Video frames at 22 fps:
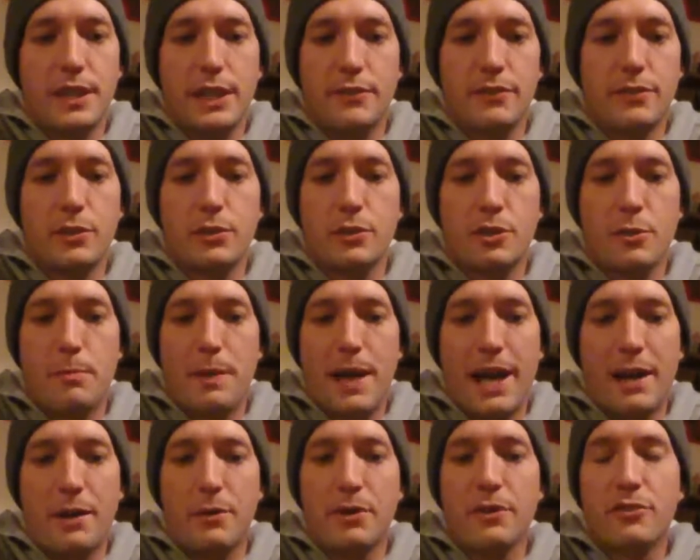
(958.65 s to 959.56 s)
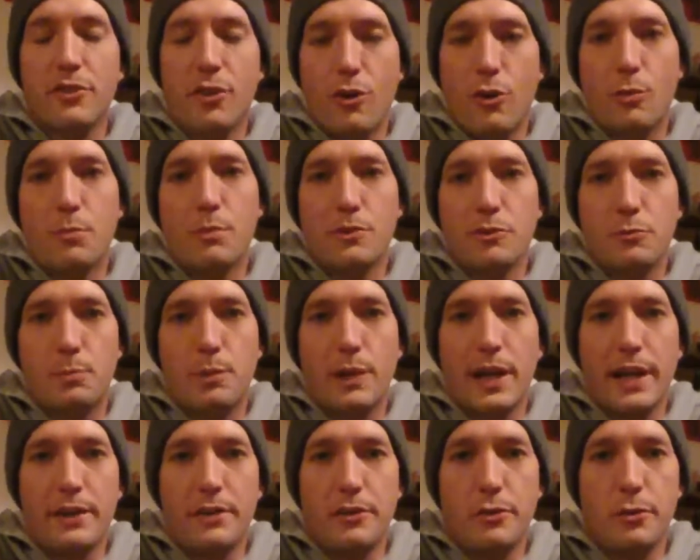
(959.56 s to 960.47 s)
even though your batteries are almost
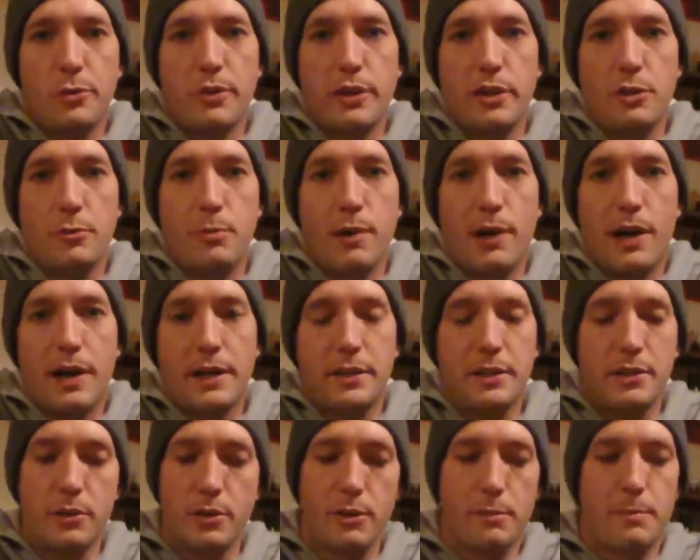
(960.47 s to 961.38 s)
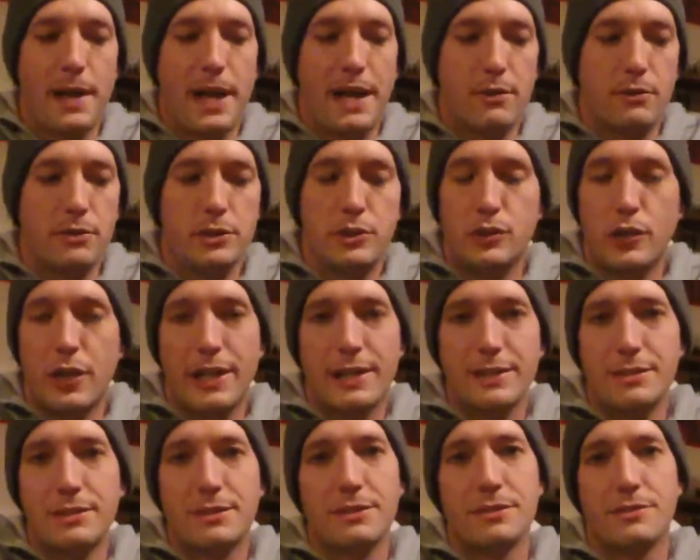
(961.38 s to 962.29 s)
brand new that you bought, and you know the battery
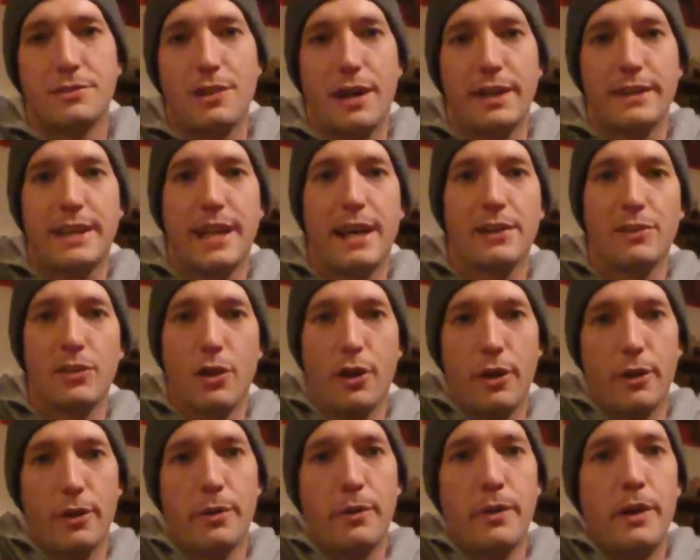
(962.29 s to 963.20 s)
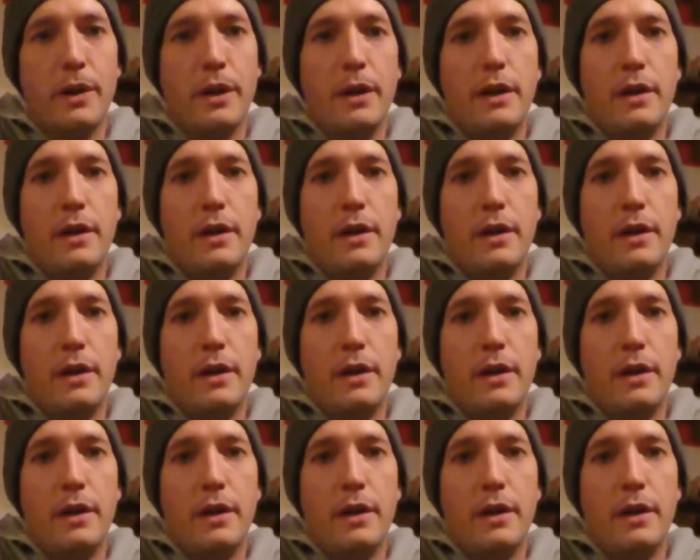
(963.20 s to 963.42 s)
drainage is not that low.